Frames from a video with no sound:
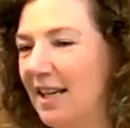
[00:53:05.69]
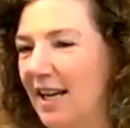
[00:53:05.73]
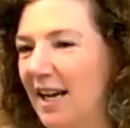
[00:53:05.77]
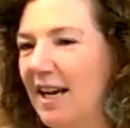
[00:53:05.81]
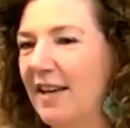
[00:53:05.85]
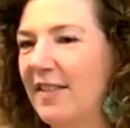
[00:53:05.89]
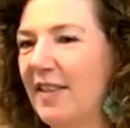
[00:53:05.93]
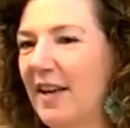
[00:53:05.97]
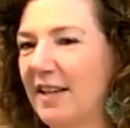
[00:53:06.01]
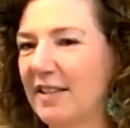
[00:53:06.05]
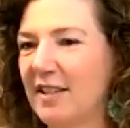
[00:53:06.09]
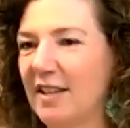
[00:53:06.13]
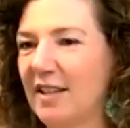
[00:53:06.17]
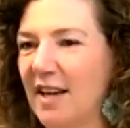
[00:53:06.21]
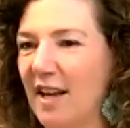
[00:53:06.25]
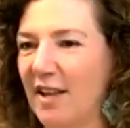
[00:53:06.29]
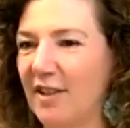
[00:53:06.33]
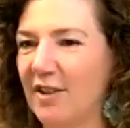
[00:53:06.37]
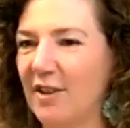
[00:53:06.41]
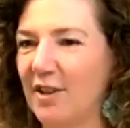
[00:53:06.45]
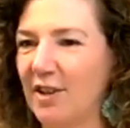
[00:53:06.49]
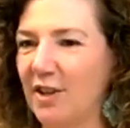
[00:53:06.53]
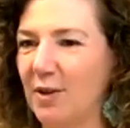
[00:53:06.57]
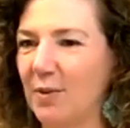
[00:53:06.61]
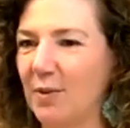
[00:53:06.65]
And that's
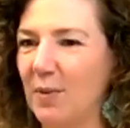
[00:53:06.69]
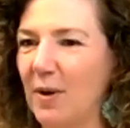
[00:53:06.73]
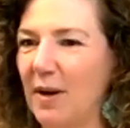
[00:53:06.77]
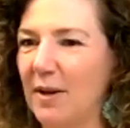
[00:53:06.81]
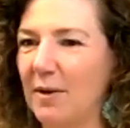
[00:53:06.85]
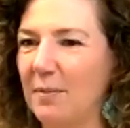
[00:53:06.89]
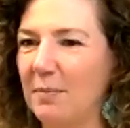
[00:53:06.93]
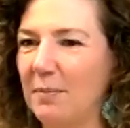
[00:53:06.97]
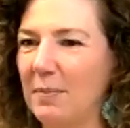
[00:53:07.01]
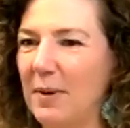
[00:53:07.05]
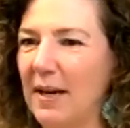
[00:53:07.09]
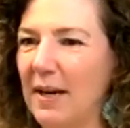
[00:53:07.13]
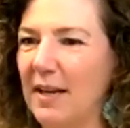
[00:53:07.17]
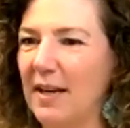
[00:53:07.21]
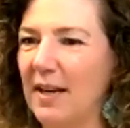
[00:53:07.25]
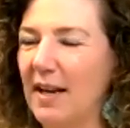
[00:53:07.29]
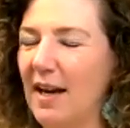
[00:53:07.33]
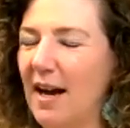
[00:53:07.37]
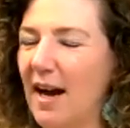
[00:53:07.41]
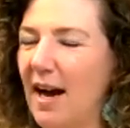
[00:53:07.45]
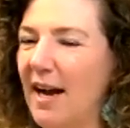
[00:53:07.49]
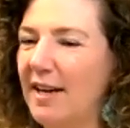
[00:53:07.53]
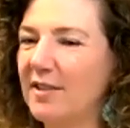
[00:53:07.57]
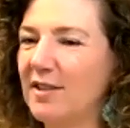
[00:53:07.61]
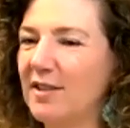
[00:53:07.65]
another good one. But
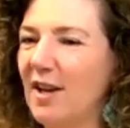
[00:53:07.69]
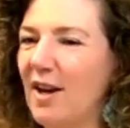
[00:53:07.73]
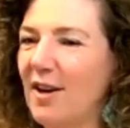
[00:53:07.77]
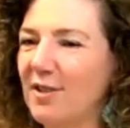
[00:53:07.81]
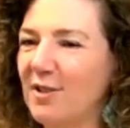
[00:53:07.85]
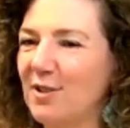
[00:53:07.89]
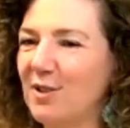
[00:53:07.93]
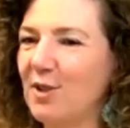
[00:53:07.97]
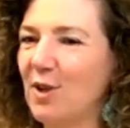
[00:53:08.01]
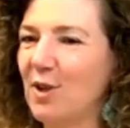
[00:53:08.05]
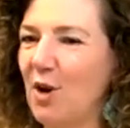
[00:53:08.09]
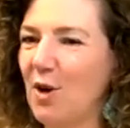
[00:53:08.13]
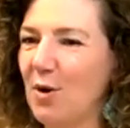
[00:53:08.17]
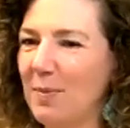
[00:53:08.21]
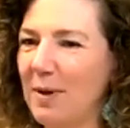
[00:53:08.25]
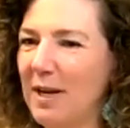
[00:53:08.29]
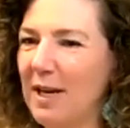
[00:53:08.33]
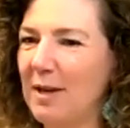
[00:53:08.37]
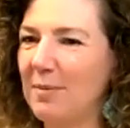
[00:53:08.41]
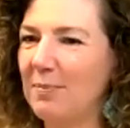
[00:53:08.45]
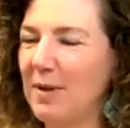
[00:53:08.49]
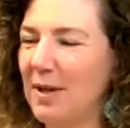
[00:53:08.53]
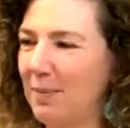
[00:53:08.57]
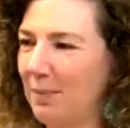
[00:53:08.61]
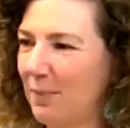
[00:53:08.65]
I saw so
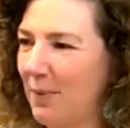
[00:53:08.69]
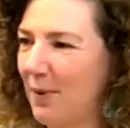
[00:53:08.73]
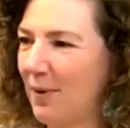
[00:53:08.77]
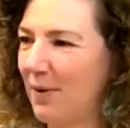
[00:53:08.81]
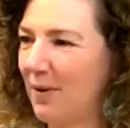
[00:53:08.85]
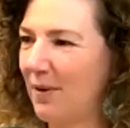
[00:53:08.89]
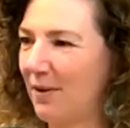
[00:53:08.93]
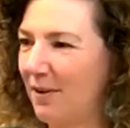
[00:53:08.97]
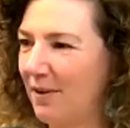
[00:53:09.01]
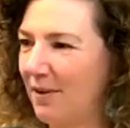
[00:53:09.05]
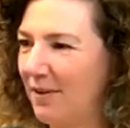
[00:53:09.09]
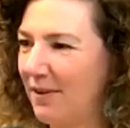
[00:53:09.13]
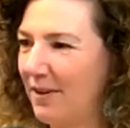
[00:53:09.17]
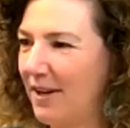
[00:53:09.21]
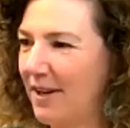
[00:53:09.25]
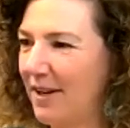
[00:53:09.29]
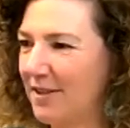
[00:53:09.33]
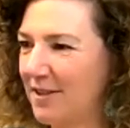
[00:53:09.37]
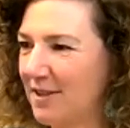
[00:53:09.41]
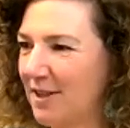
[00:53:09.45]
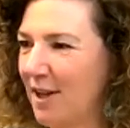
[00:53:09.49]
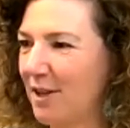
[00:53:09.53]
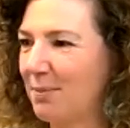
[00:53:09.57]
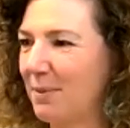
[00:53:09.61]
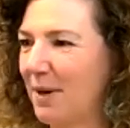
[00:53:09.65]
many people at
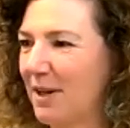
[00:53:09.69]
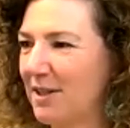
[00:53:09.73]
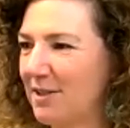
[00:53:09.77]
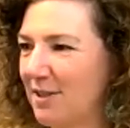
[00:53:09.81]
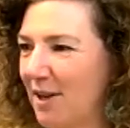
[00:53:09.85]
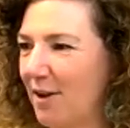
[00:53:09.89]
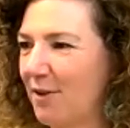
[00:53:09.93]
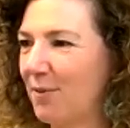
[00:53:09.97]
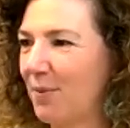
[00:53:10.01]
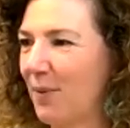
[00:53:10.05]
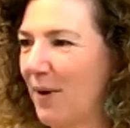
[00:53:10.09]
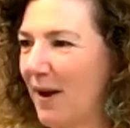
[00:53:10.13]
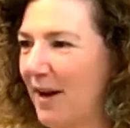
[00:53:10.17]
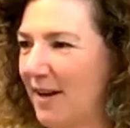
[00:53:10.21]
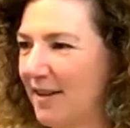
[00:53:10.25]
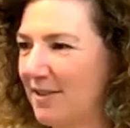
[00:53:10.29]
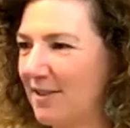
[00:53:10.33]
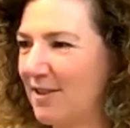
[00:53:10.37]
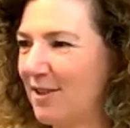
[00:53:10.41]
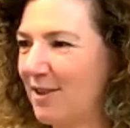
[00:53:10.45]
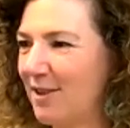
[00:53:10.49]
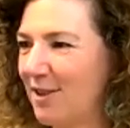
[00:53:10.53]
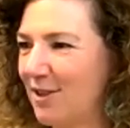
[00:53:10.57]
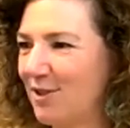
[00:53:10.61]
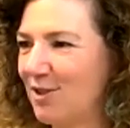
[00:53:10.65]
South by
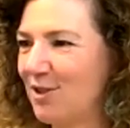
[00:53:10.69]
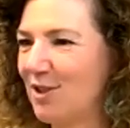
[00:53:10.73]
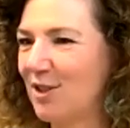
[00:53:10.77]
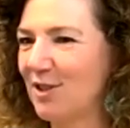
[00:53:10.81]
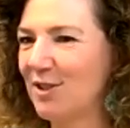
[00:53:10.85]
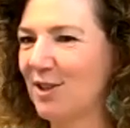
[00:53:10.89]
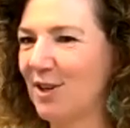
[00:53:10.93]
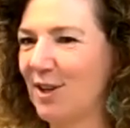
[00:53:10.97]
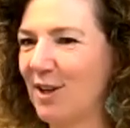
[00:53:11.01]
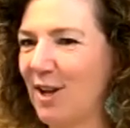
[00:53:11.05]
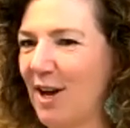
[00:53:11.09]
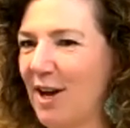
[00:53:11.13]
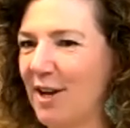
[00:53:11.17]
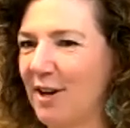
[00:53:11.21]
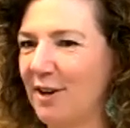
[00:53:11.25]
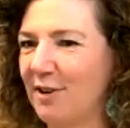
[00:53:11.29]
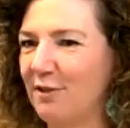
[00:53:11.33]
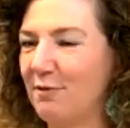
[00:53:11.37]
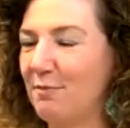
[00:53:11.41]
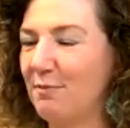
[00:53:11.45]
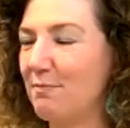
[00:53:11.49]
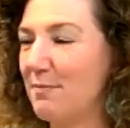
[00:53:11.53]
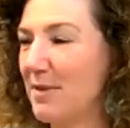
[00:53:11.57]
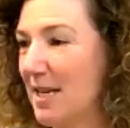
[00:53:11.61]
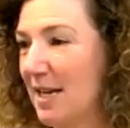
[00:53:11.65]
Southwest. There's just a lot of
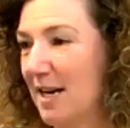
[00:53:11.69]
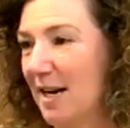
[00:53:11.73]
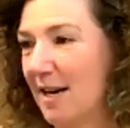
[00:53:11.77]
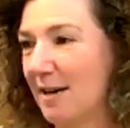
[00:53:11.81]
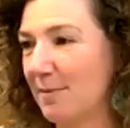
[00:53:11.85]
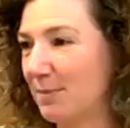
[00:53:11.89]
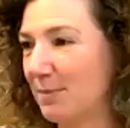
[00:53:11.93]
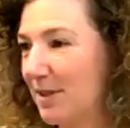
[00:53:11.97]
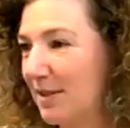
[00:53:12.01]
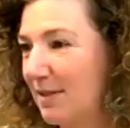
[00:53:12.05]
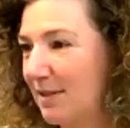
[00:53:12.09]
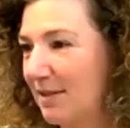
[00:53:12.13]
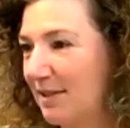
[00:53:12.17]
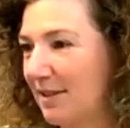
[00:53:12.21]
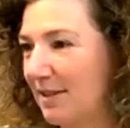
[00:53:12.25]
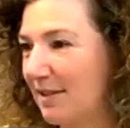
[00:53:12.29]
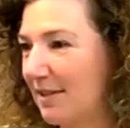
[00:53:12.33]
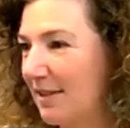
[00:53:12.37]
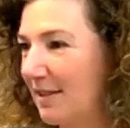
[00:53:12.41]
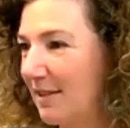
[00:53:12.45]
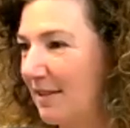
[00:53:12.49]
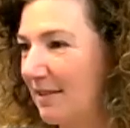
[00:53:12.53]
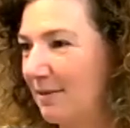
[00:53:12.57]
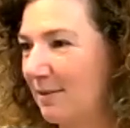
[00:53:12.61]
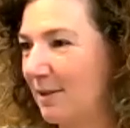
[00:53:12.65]
meetups,
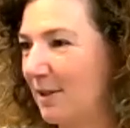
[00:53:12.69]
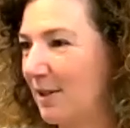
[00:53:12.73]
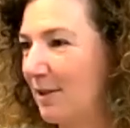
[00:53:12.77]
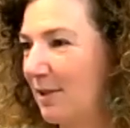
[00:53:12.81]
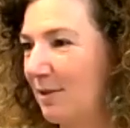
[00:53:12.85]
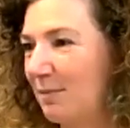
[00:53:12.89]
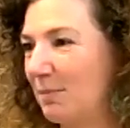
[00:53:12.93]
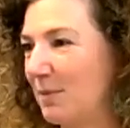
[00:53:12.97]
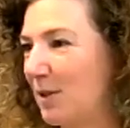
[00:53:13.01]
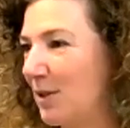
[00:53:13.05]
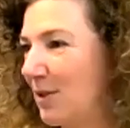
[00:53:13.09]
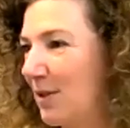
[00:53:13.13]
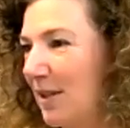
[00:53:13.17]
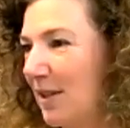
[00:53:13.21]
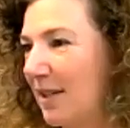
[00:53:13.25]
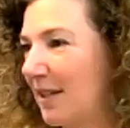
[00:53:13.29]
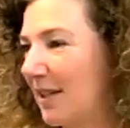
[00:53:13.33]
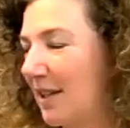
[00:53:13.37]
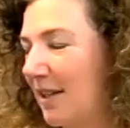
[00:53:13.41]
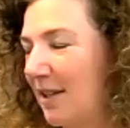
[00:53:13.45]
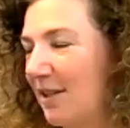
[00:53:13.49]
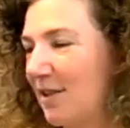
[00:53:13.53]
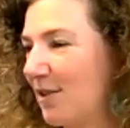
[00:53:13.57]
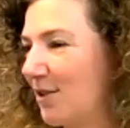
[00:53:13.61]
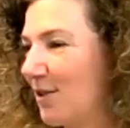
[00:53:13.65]
music
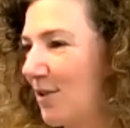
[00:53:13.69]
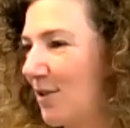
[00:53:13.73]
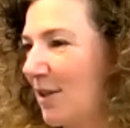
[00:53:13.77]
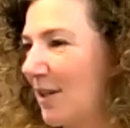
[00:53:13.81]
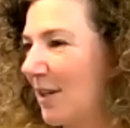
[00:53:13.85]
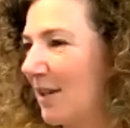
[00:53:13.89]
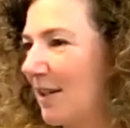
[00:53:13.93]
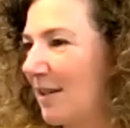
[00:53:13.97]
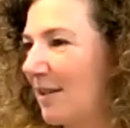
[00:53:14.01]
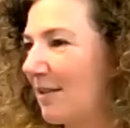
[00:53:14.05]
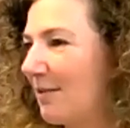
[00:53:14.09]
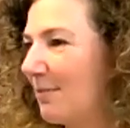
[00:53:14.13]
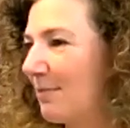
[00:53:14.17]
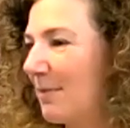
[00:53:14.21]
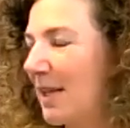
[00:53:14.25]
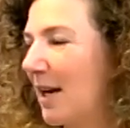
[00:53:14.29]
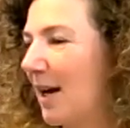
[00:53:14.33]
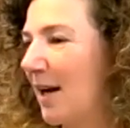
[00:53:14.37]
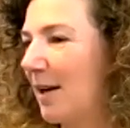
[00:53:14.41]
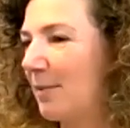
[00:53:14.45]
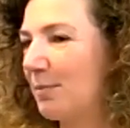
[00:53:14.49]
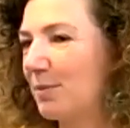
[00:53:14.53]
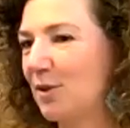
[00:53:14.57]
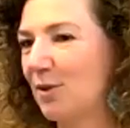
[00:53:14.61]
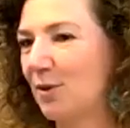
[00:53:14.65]
industry
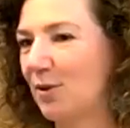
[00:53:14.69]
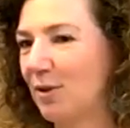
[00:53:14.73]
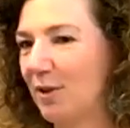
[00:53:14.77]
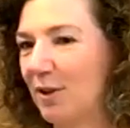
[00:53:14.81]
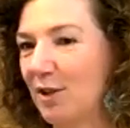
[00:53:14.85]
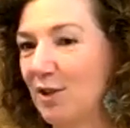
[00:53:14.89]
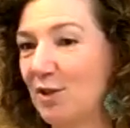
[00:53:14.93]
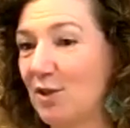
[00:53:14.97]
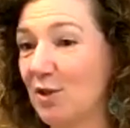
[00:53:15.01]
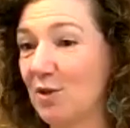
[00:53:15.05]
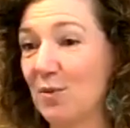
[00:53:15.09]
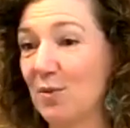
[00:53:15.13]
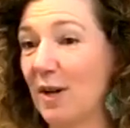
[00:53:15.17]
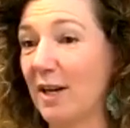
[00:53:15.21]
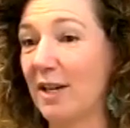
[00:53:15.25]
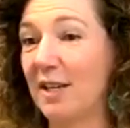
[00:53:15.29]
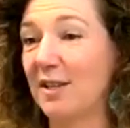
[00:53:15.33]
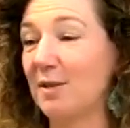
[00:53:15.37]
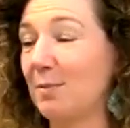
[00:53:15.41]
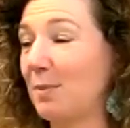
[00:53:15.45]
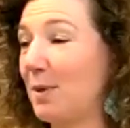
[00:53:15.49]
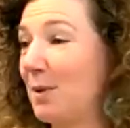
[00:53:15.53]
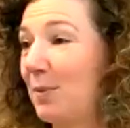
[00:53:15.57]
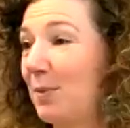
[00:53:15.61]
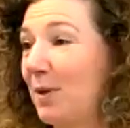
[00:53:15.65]
meetups, or you just run
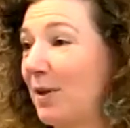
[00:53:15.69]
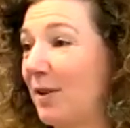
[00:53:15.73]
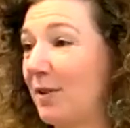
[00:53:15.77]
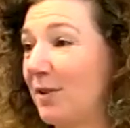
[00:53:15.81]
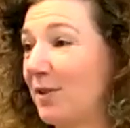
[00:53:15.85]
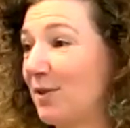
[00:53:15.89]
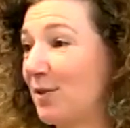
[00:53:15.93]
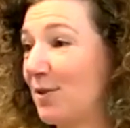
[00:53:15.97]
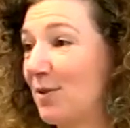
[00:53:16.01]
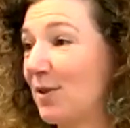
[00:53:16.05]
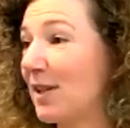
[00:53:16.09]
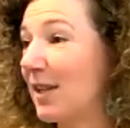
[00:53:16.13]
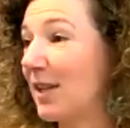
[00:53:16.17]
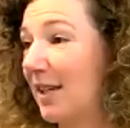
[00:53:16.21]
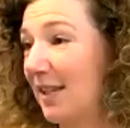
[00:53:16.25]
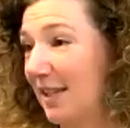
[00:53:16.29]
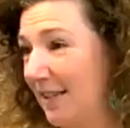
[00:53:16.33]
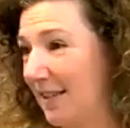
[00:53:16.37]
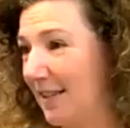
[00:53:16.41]
into people on the street.